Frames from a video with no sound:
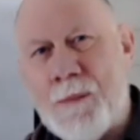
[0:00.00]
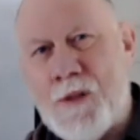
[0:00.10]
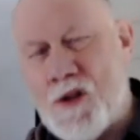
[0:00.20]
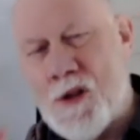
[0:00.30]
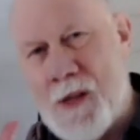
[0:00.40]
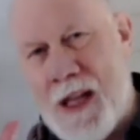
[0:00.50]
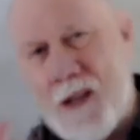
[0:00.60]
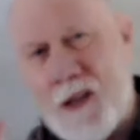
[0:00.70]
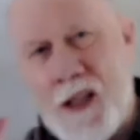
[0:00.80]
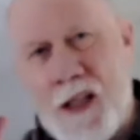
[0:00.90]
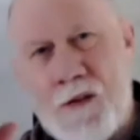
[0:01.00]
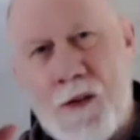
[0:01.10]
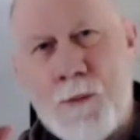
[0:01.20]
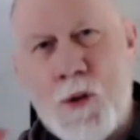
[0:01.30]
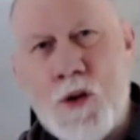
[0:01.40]
in terms of how leaves
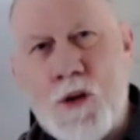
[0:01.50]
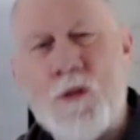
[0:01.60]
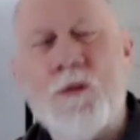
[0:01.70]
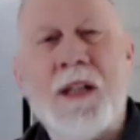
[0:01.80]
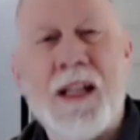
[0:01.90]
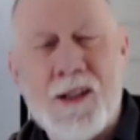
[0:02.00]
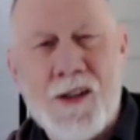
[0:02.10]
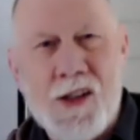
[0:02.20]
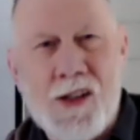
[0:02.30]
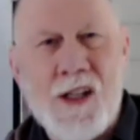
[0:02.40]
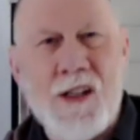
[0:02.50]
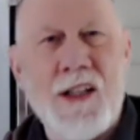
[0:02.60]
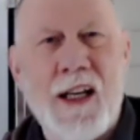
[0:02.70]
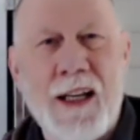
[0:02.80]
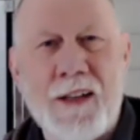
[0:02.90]
move because of the
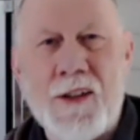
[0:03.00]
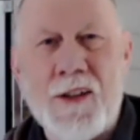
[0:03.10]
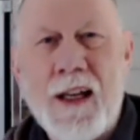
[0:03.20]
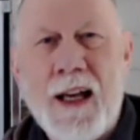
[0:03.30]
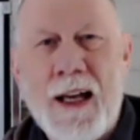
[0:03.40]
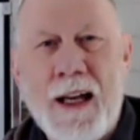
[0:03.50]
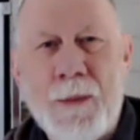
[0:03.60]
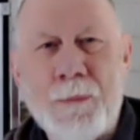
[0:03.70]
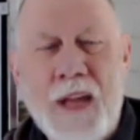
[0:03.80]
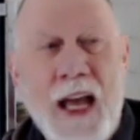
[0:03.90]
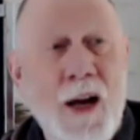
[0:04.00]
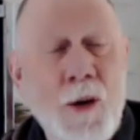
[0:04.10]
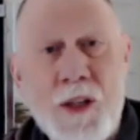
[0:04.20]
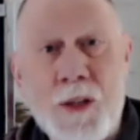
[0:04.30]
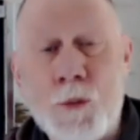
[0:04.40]
sunlight,
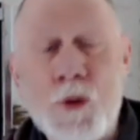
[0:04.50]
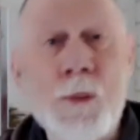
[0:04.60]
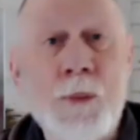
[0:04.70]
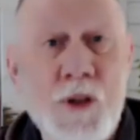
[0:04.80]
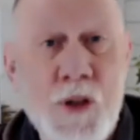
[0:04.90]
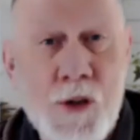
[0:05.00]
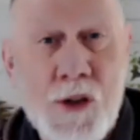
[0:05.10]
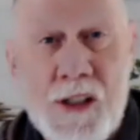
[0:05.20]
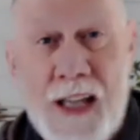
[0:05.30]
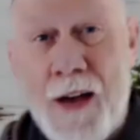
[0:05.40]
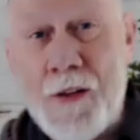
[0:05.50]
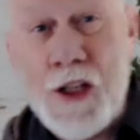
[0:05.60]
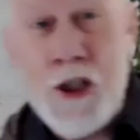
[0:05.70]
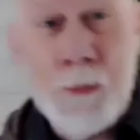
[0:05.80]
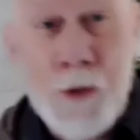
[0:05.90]
how it reproduces, how they
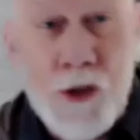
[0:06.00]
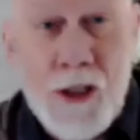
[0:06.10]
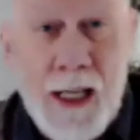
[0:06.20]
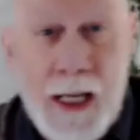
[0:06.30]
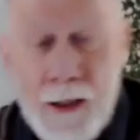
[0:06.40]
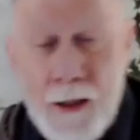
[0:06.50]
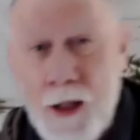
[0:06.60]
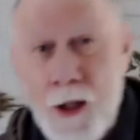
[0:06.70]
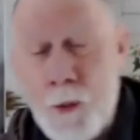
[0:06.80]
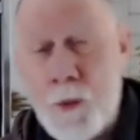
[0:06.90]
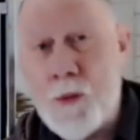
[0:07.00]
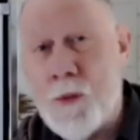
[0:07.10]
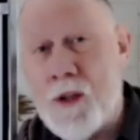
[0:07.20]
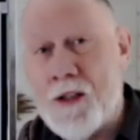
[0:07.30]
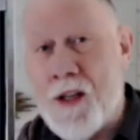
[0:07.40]
communicate with
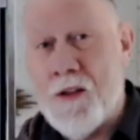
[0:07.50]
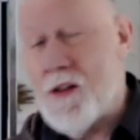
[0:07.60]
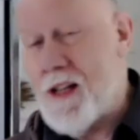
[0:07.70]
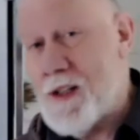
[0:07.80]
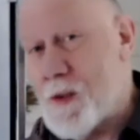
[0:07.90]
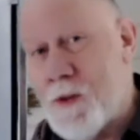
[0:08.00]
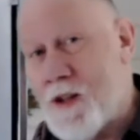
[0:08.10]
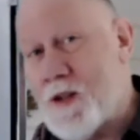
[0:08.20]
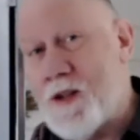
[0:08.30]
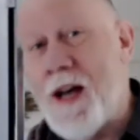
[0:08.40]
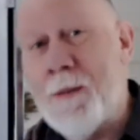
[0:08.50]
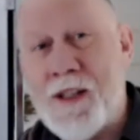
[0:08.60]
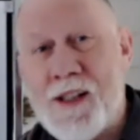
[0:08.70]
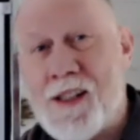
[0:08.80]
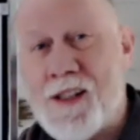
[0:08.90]
one another. That's one of the
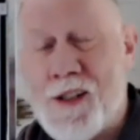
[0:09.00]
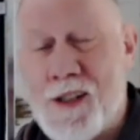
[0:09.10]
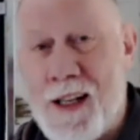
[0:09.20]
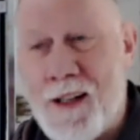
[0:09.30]
topics that's